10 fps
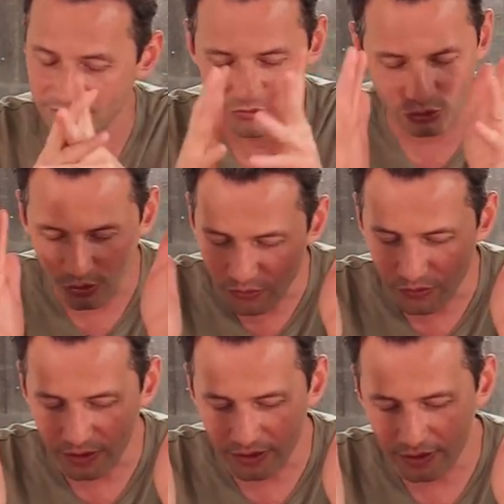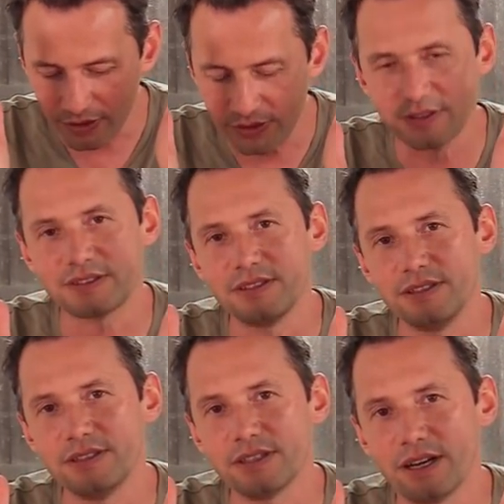so far,
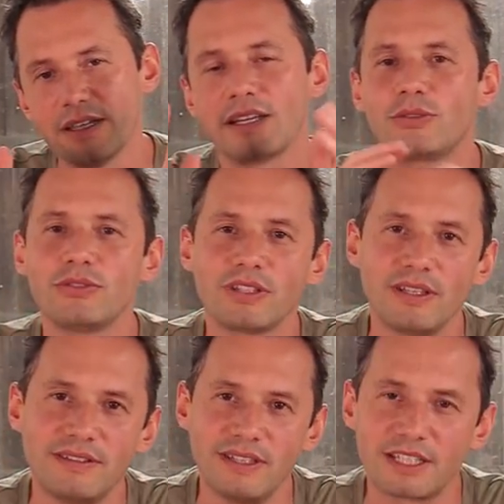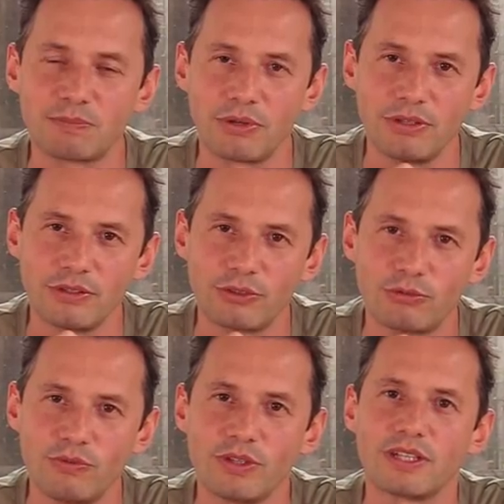honestly, I like to say that the experience
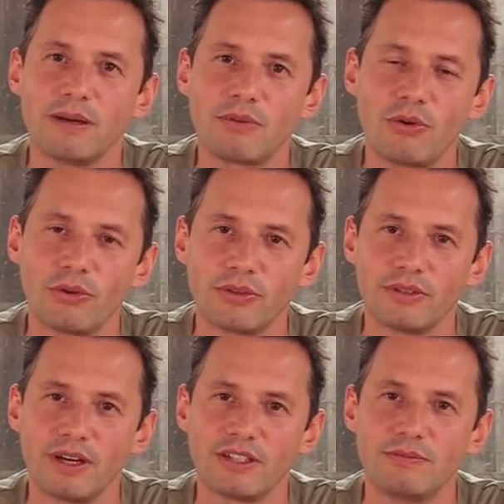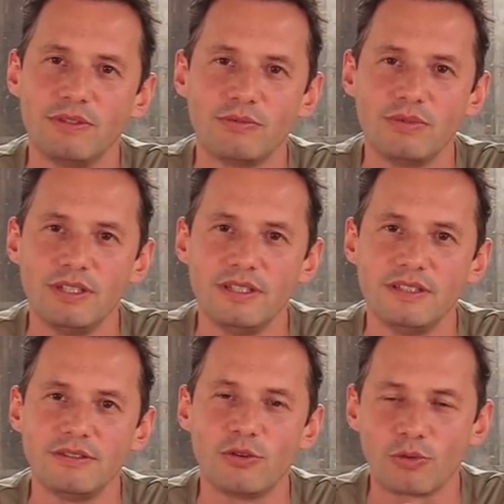with the camcorder has been
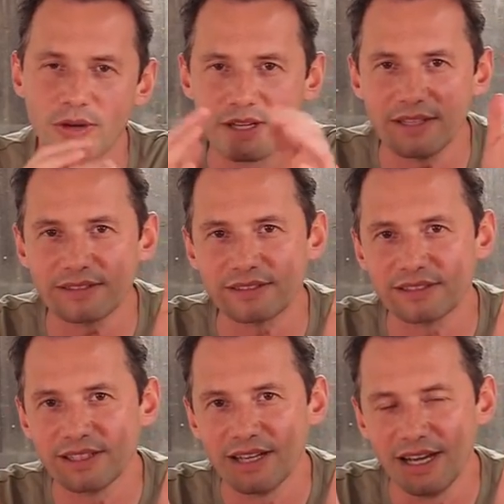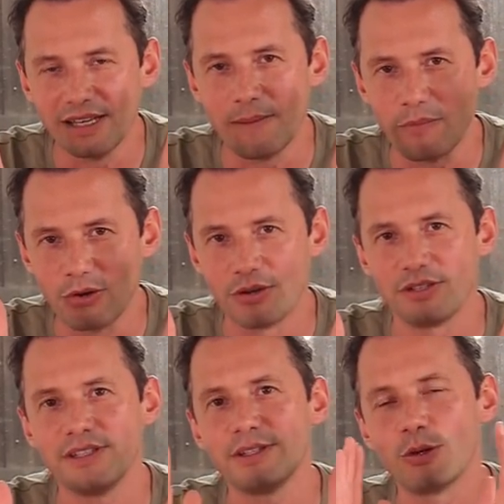really great and I'm
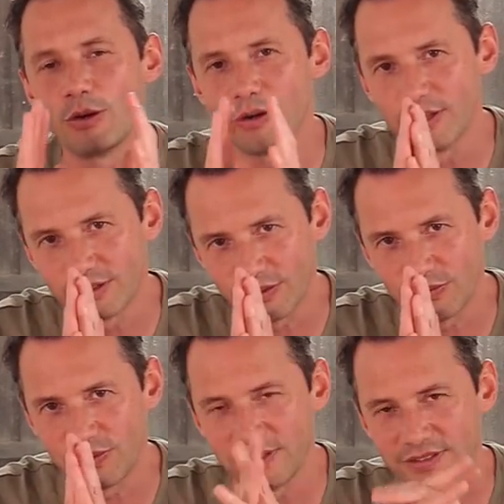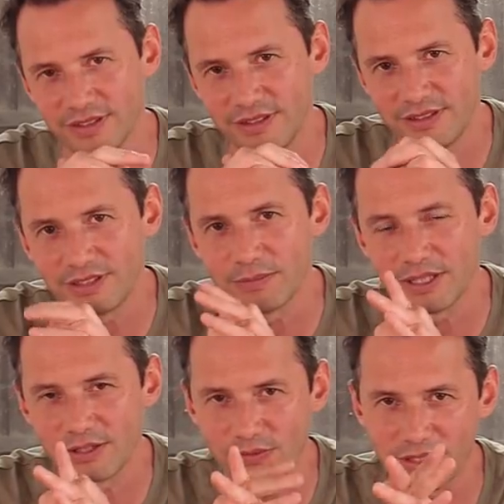learning a lot of things. And this is
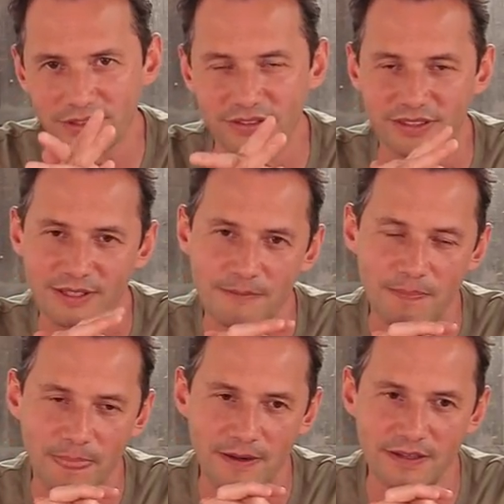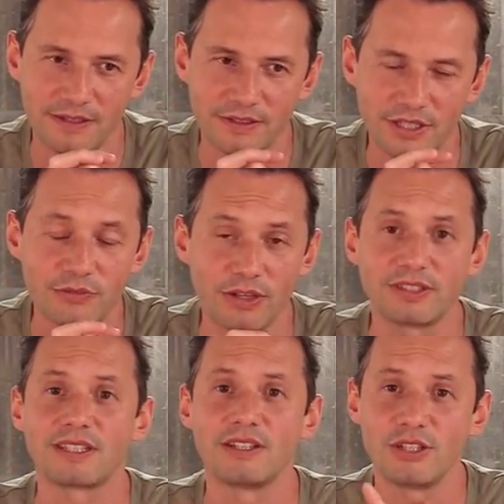my advice. The advice
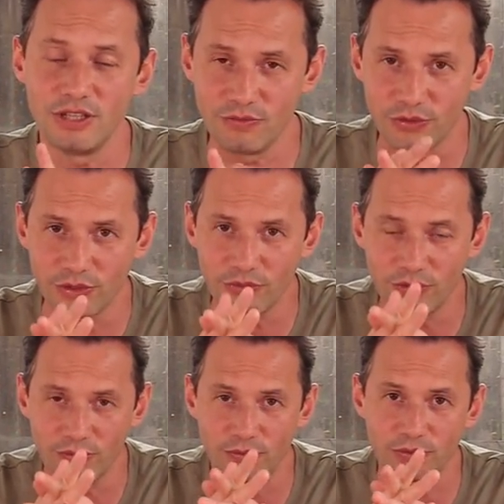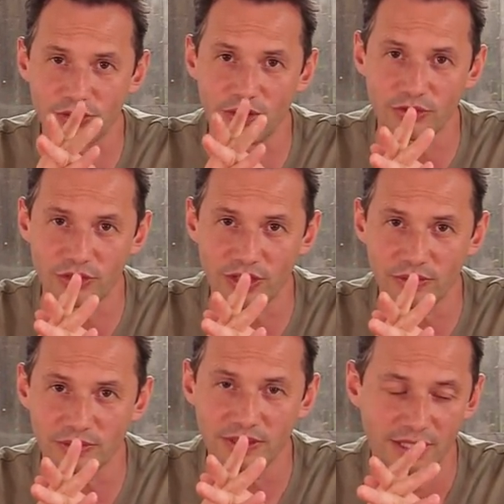I can give, you know, if you start a
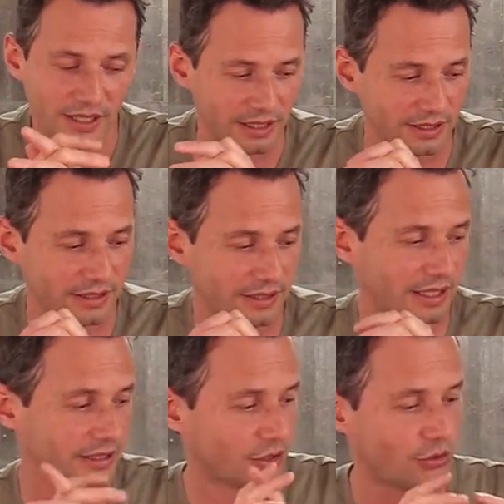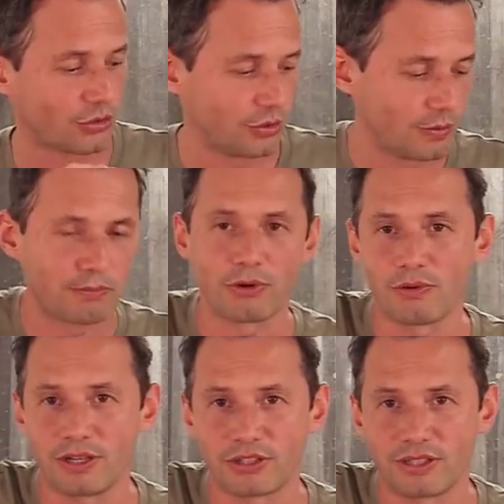channel, I'd like to show you the
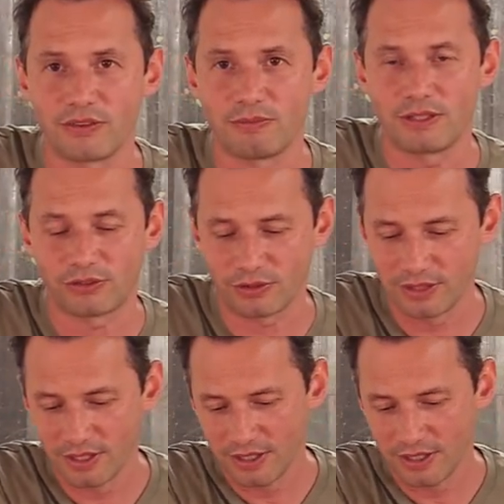progression I've made. So